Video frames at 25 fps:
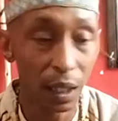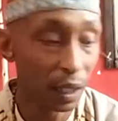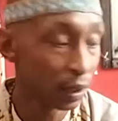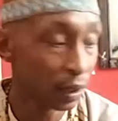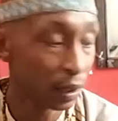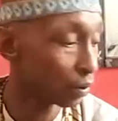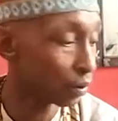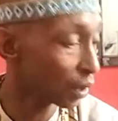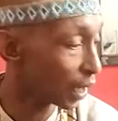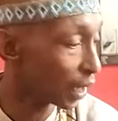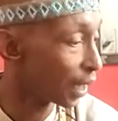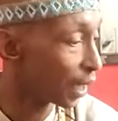
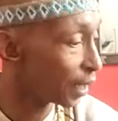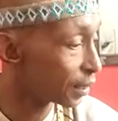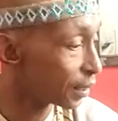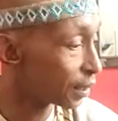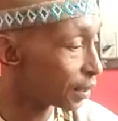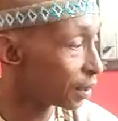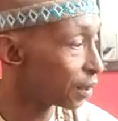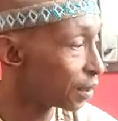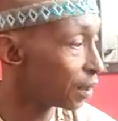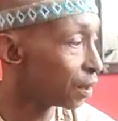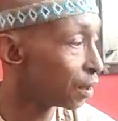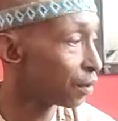Today, I
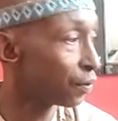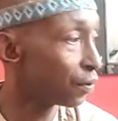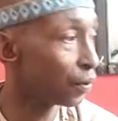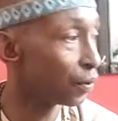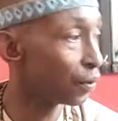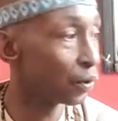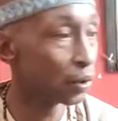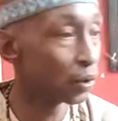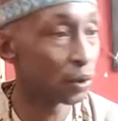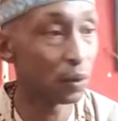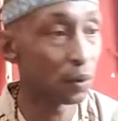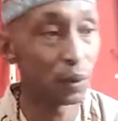sit in a
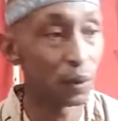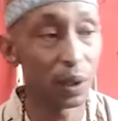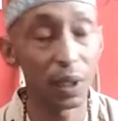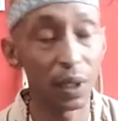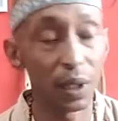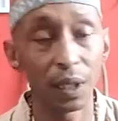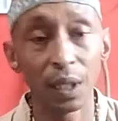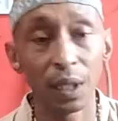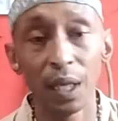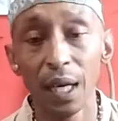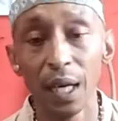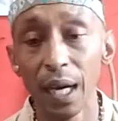future
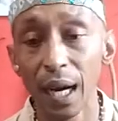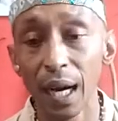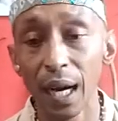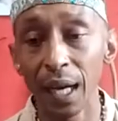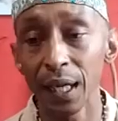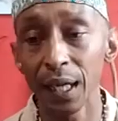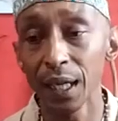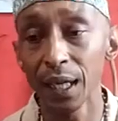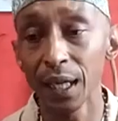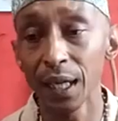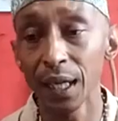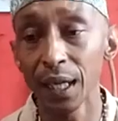where I
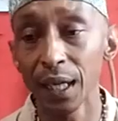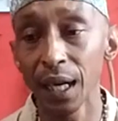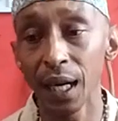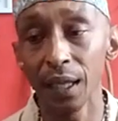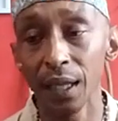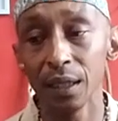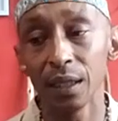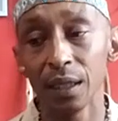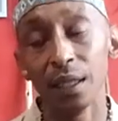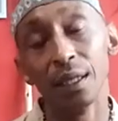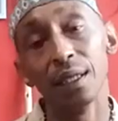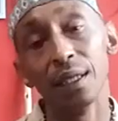can't
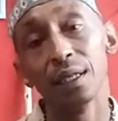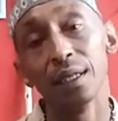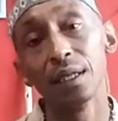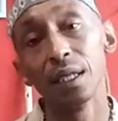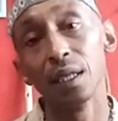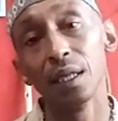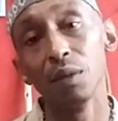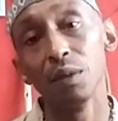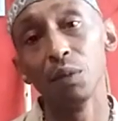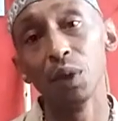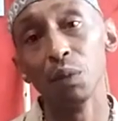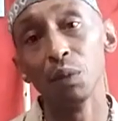really say
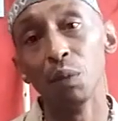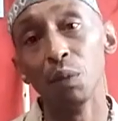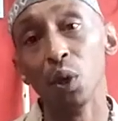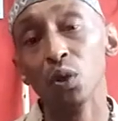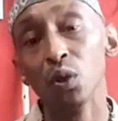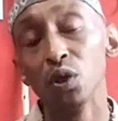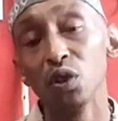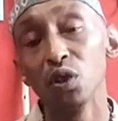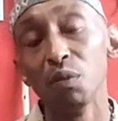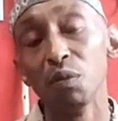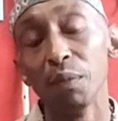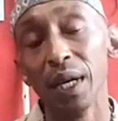in
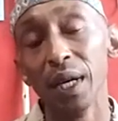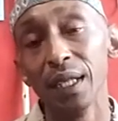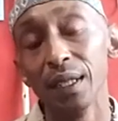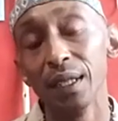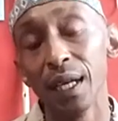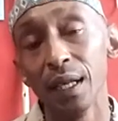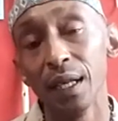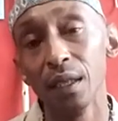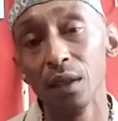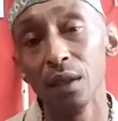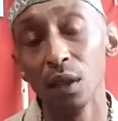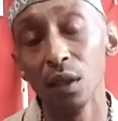most of my
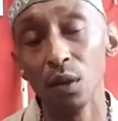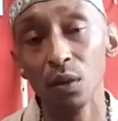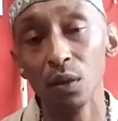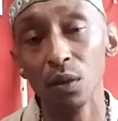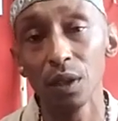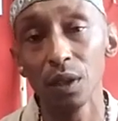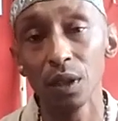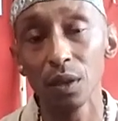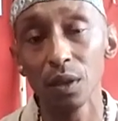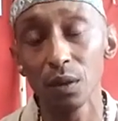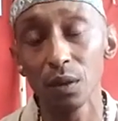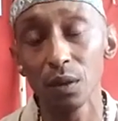
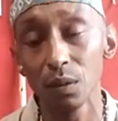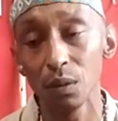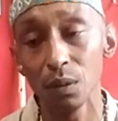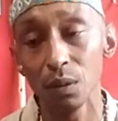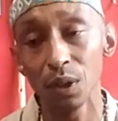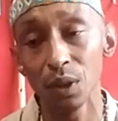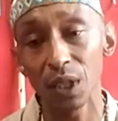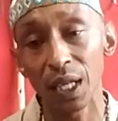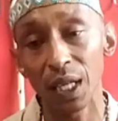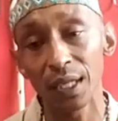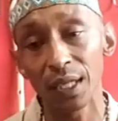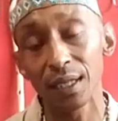diagnosis,
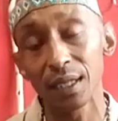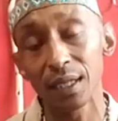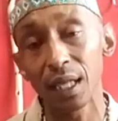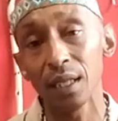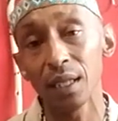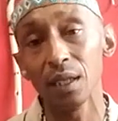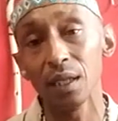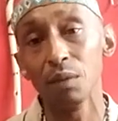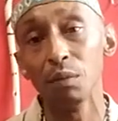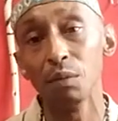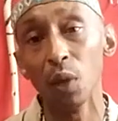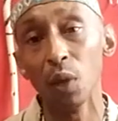which I
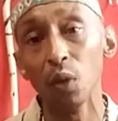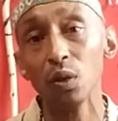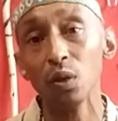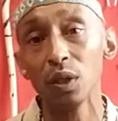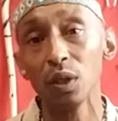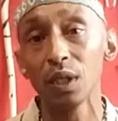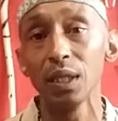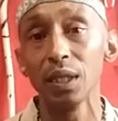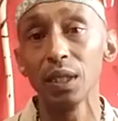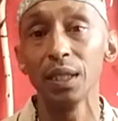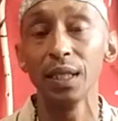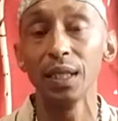study
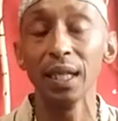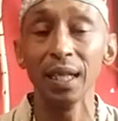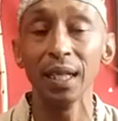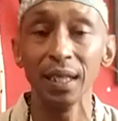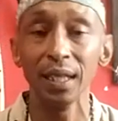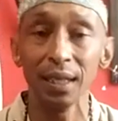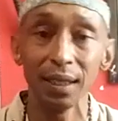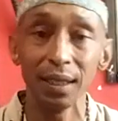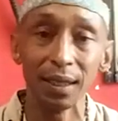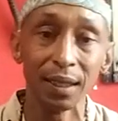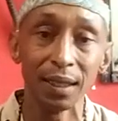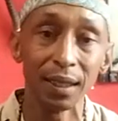mostly
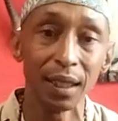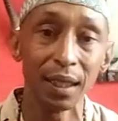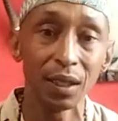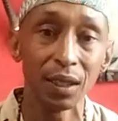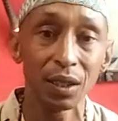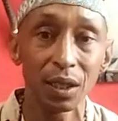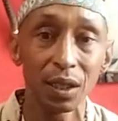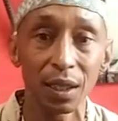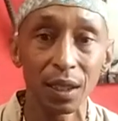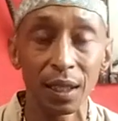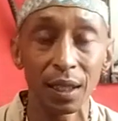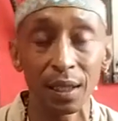early
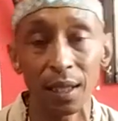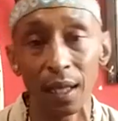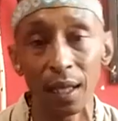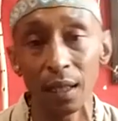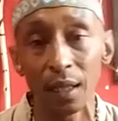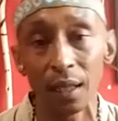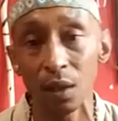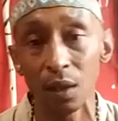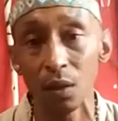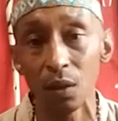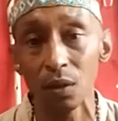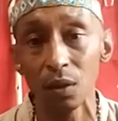detection and
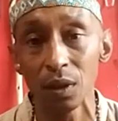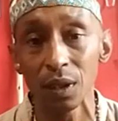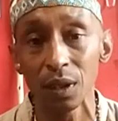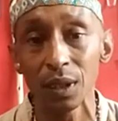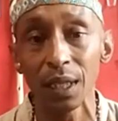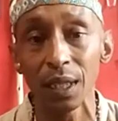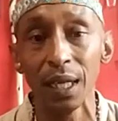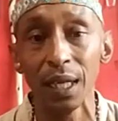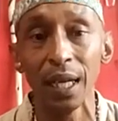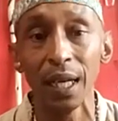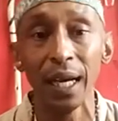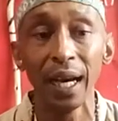
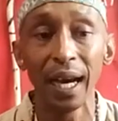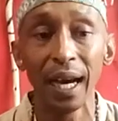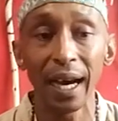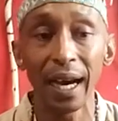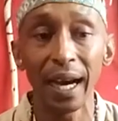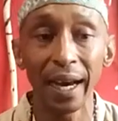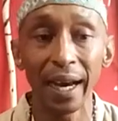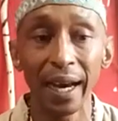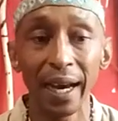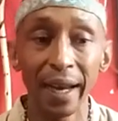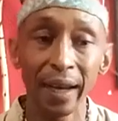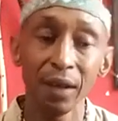diagnosis, I
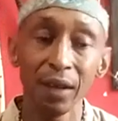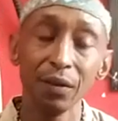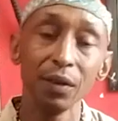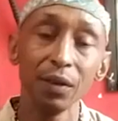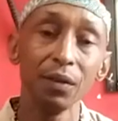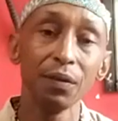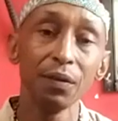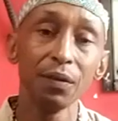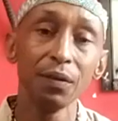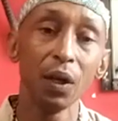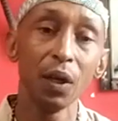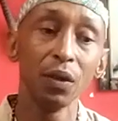
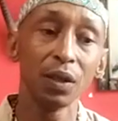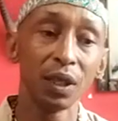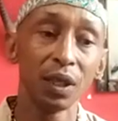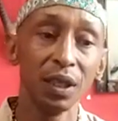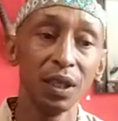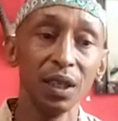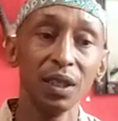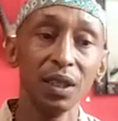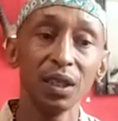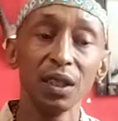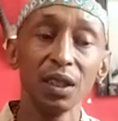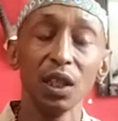haven't found
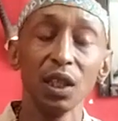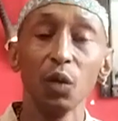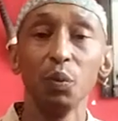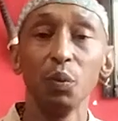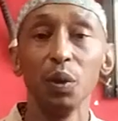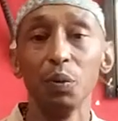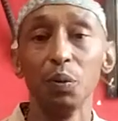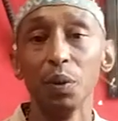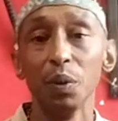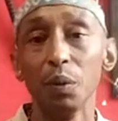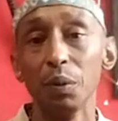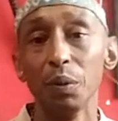really sick
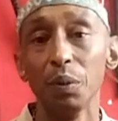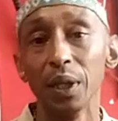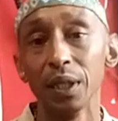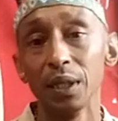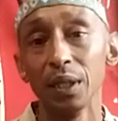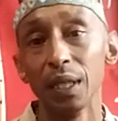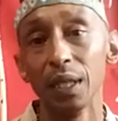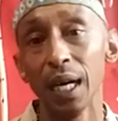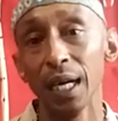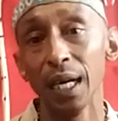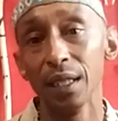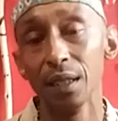people, but
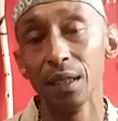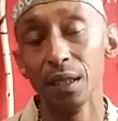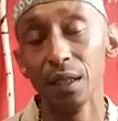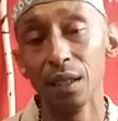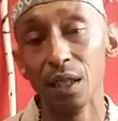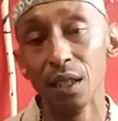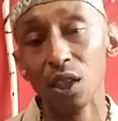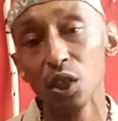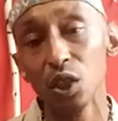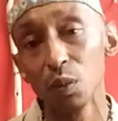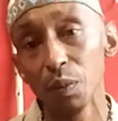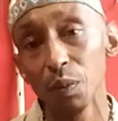either
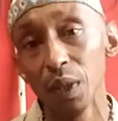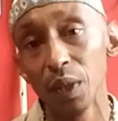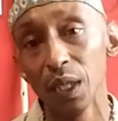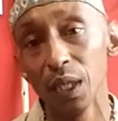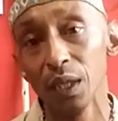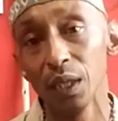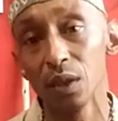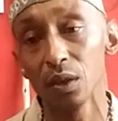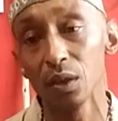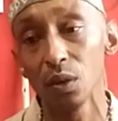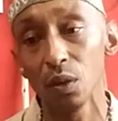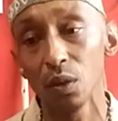
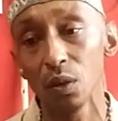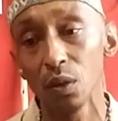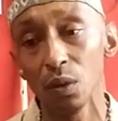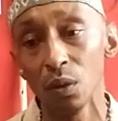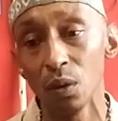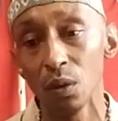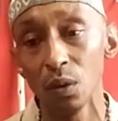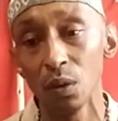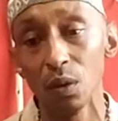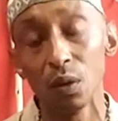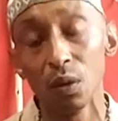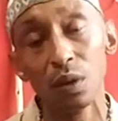displaced
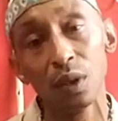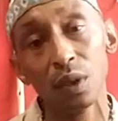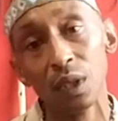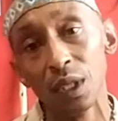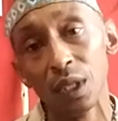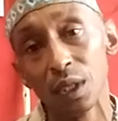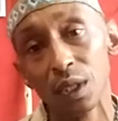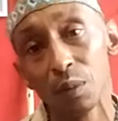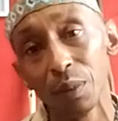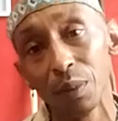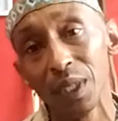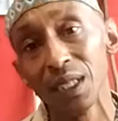or
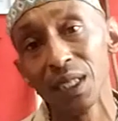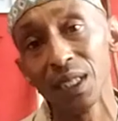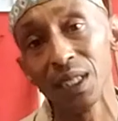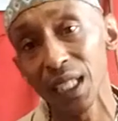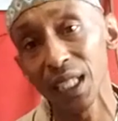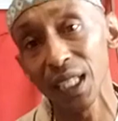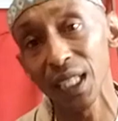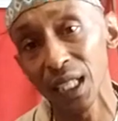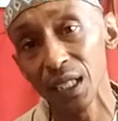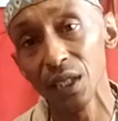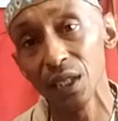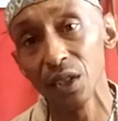displaced
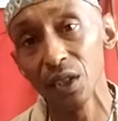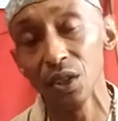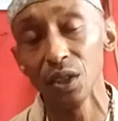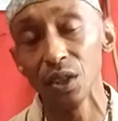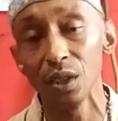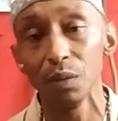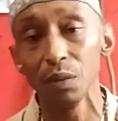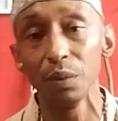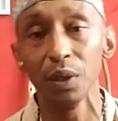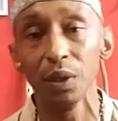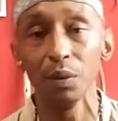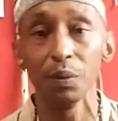energy
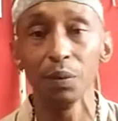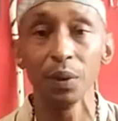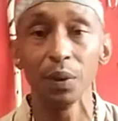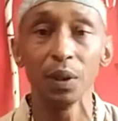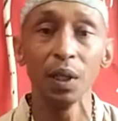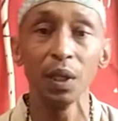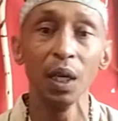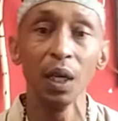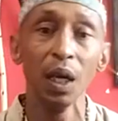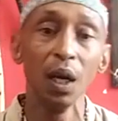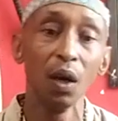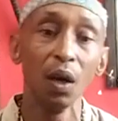
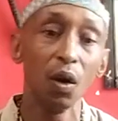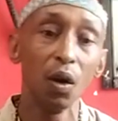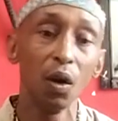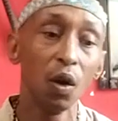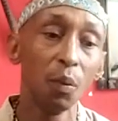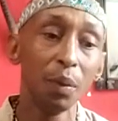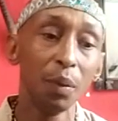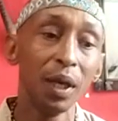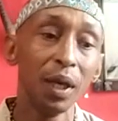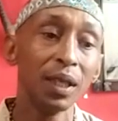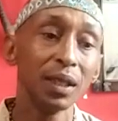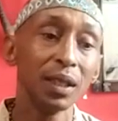people or
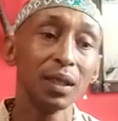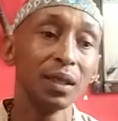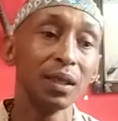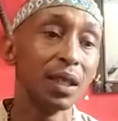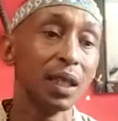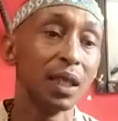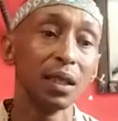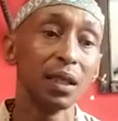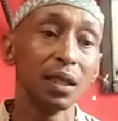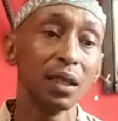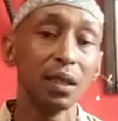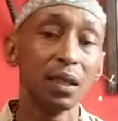person
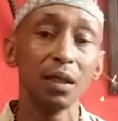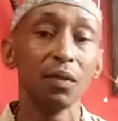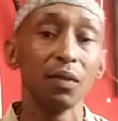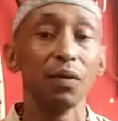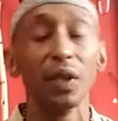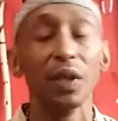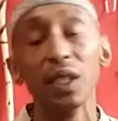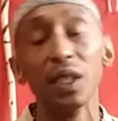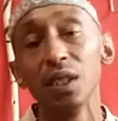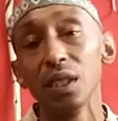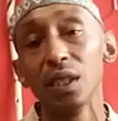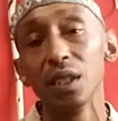that is
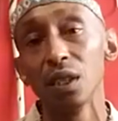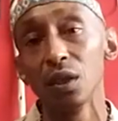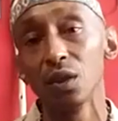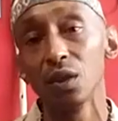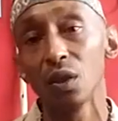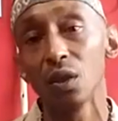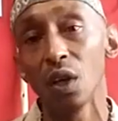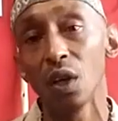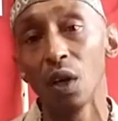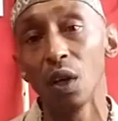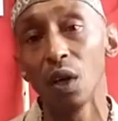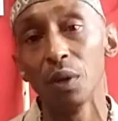facing a
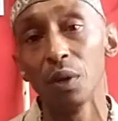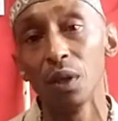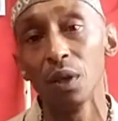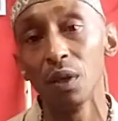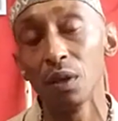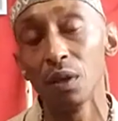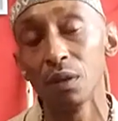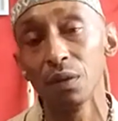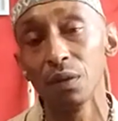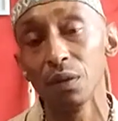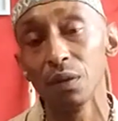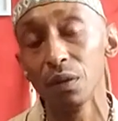trauma
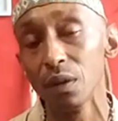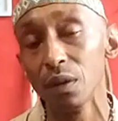of